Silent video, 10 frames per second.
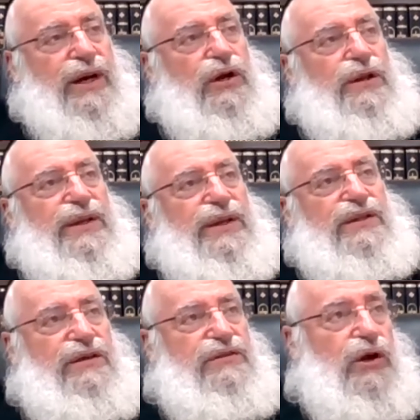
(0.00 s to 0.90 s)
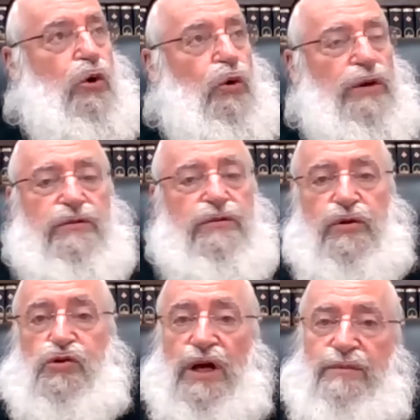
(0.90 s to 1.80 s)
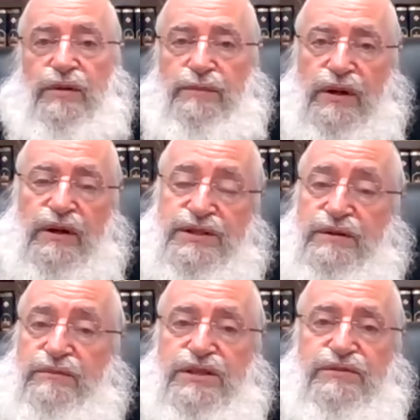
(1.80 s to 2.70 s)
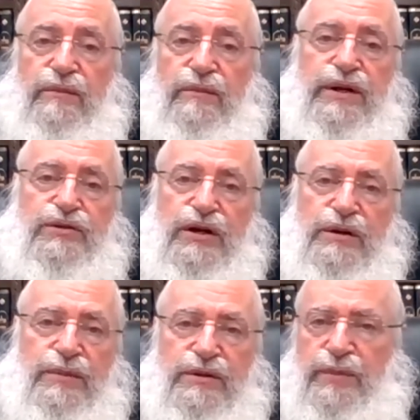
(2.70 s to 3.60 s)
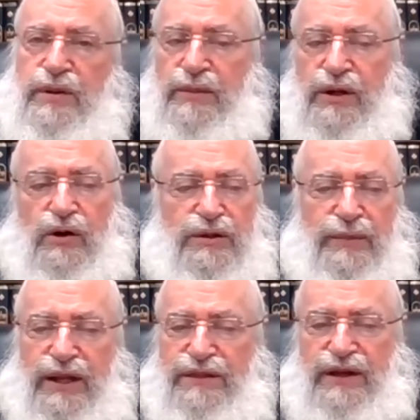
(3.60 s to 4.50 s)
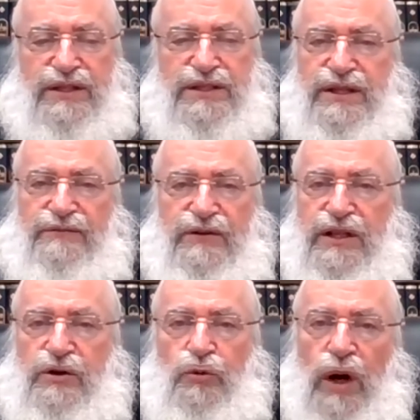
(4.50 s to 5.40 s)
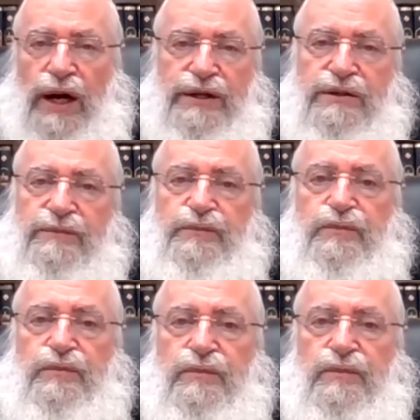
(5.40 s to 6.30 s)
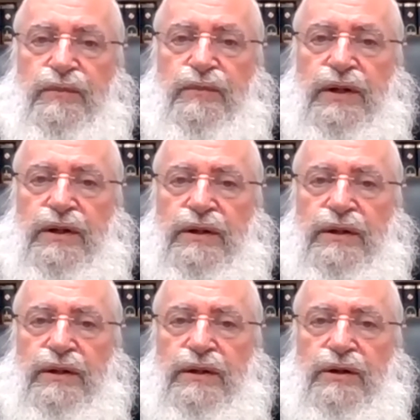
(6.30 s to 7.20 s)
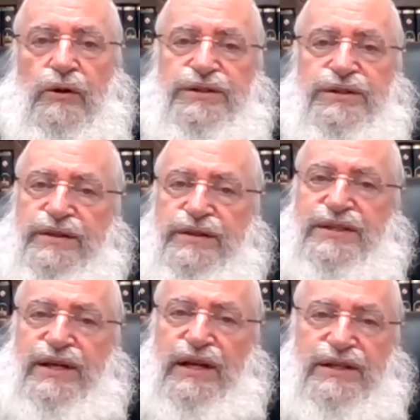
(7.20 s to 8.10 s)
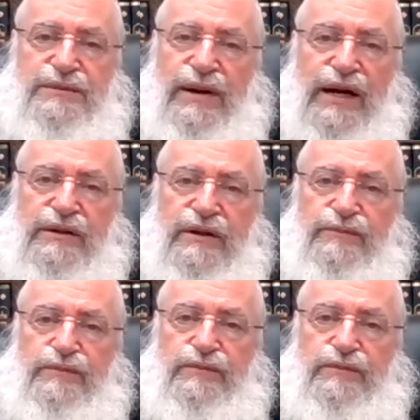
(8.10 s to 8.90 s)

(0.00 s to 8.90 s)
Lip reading: Achronim maintain that according to the Yerushalmi, Berchus HaMitzvah min haTorah, but the Pri Megadim, and I think he's definitely right, learns that that's an asmachta.